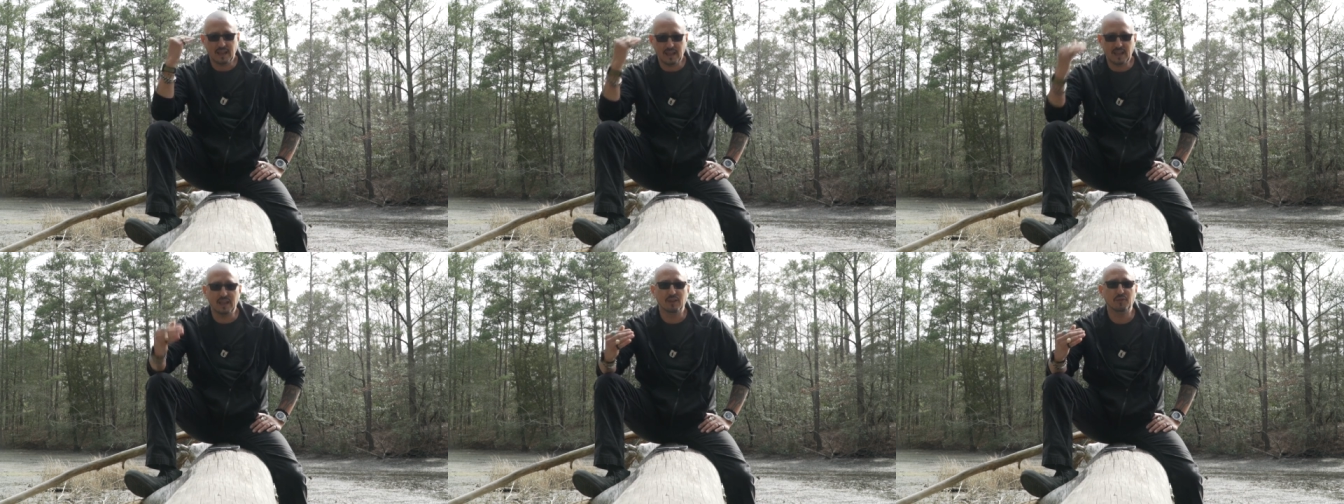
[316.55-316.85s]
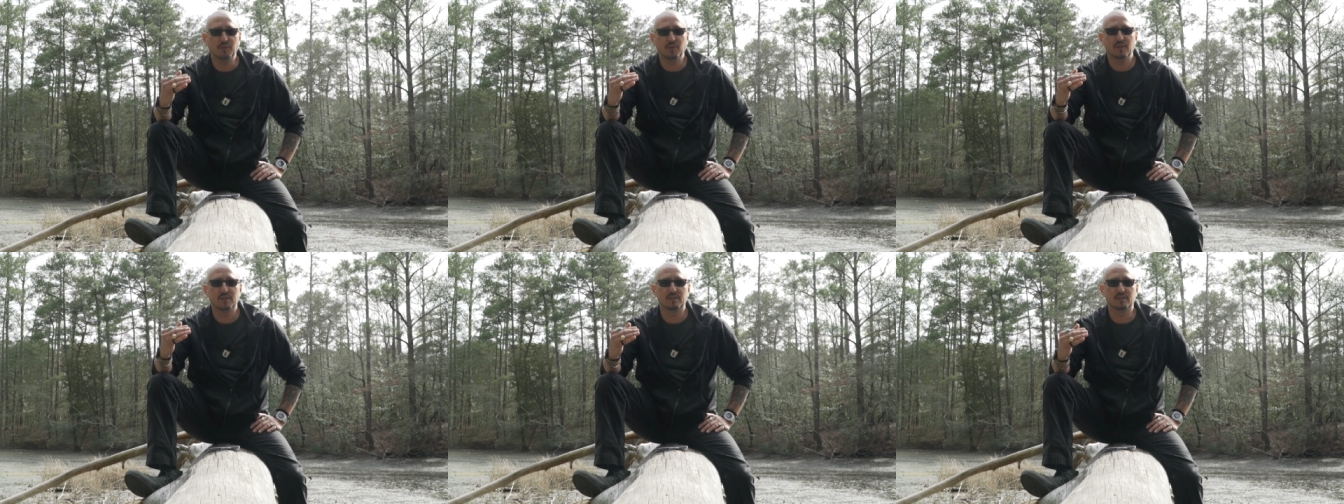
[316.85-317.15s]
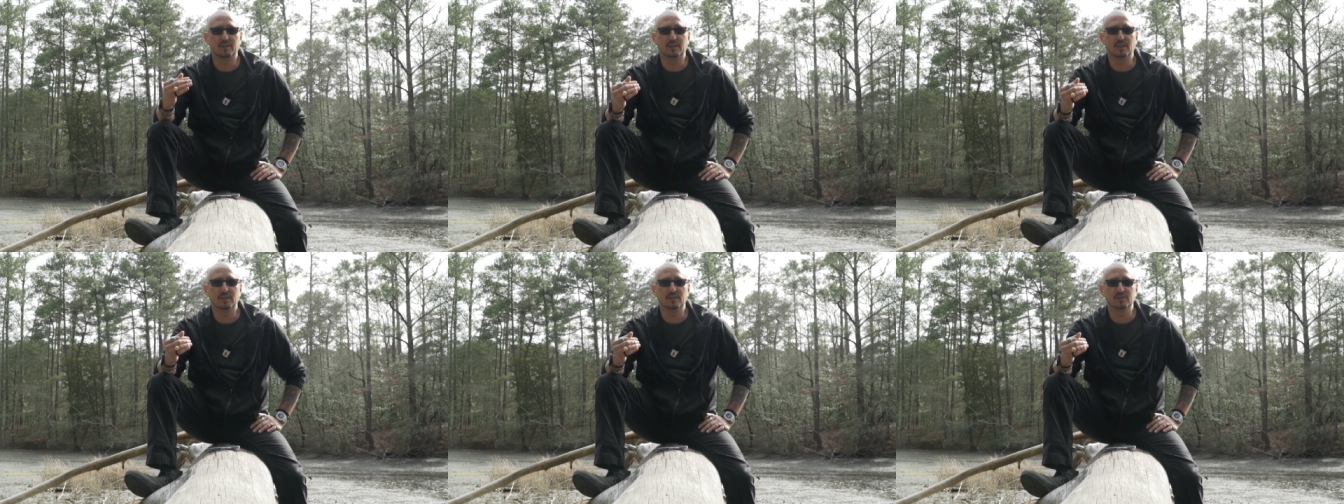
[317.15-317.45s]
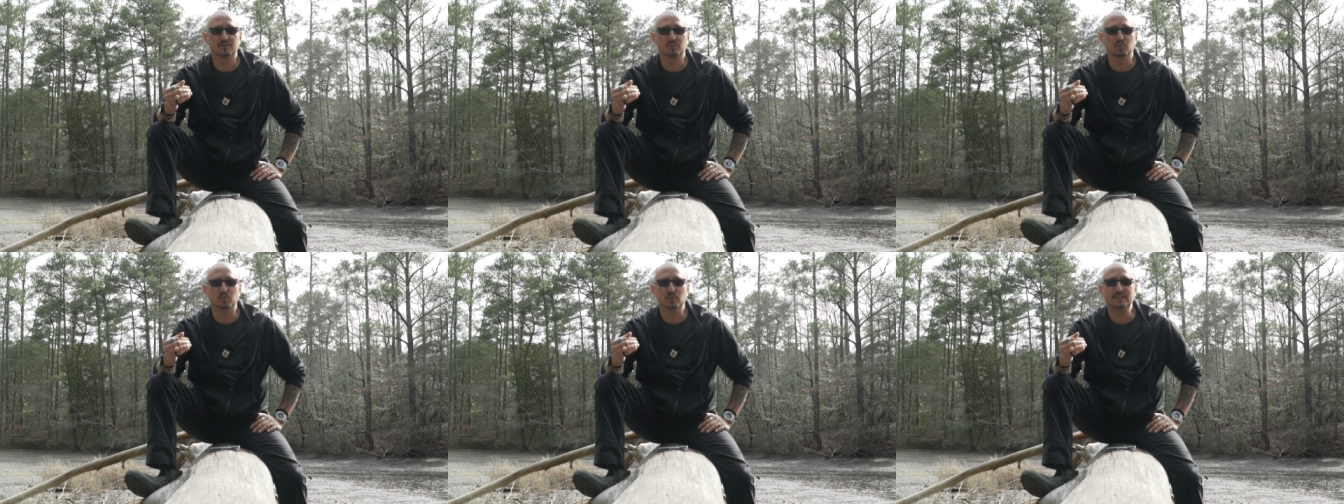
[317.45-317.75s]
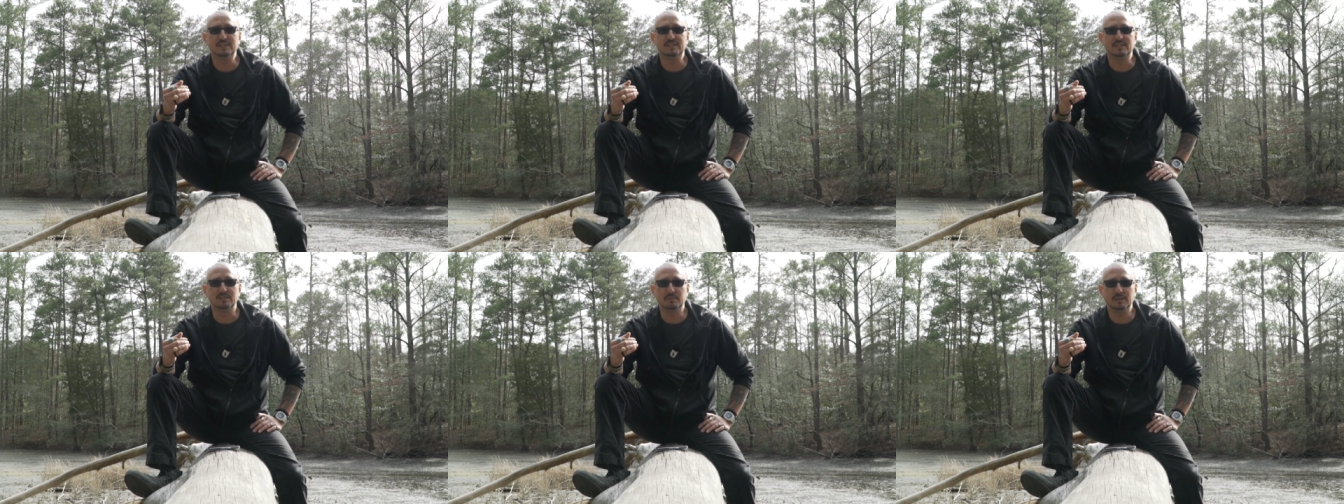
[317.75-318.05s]
if there's
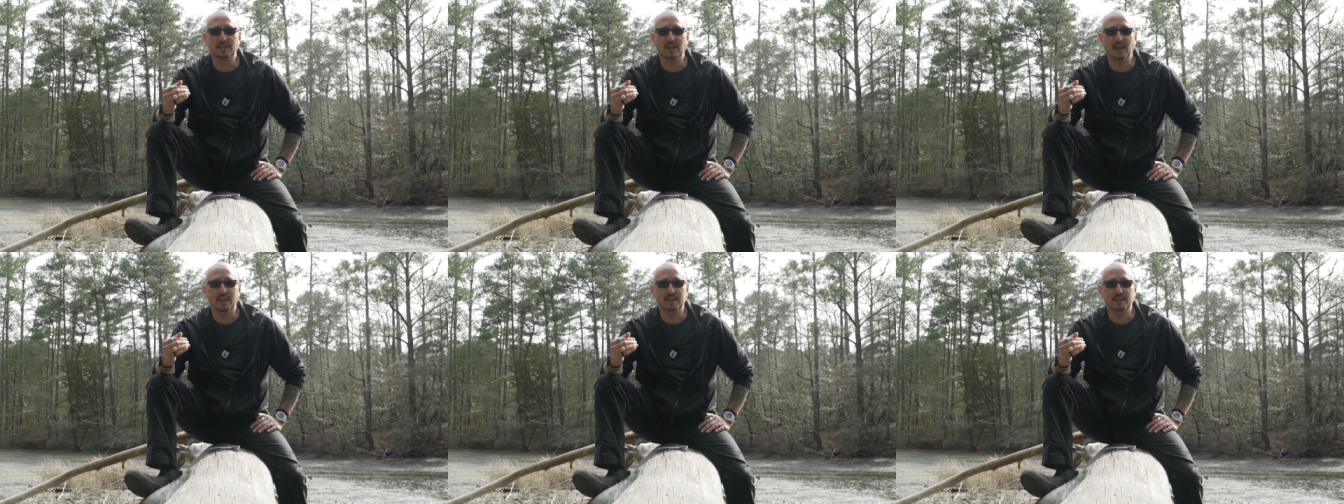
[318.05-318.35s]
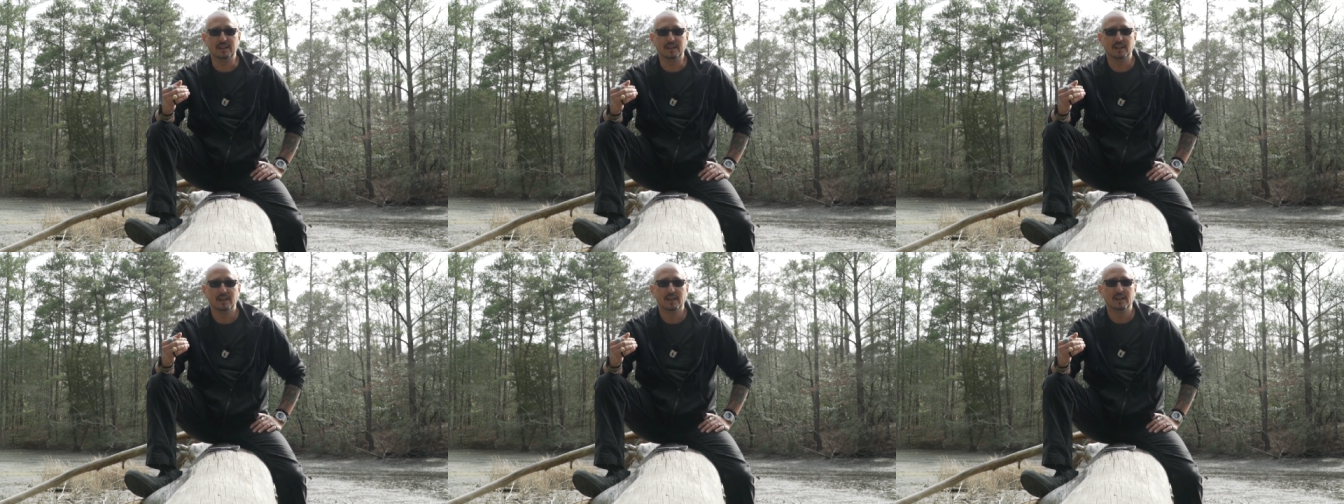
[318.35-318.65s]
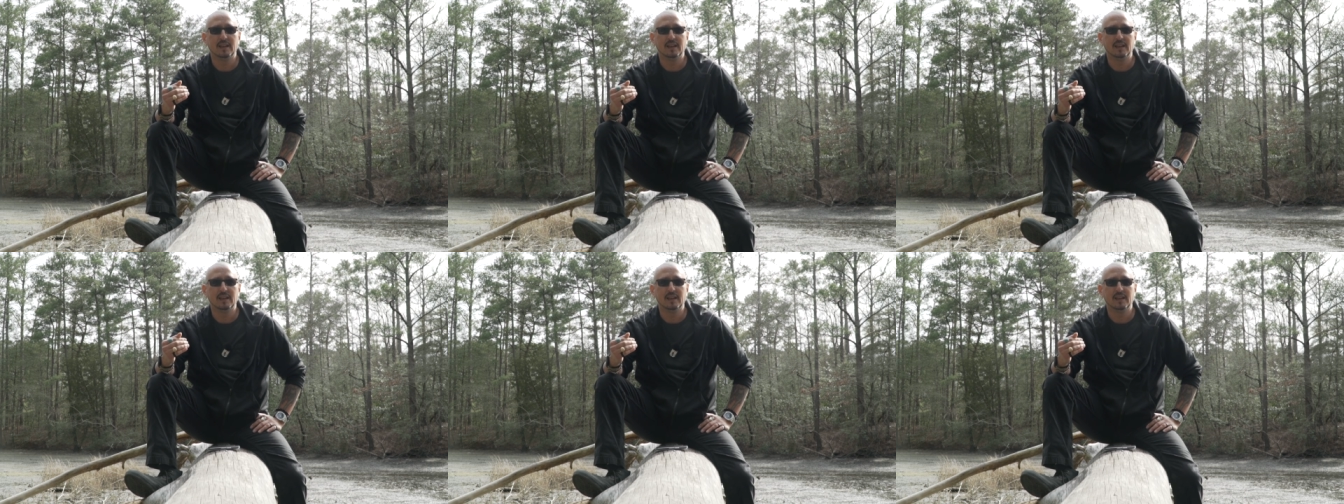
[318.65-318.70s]
reason behind it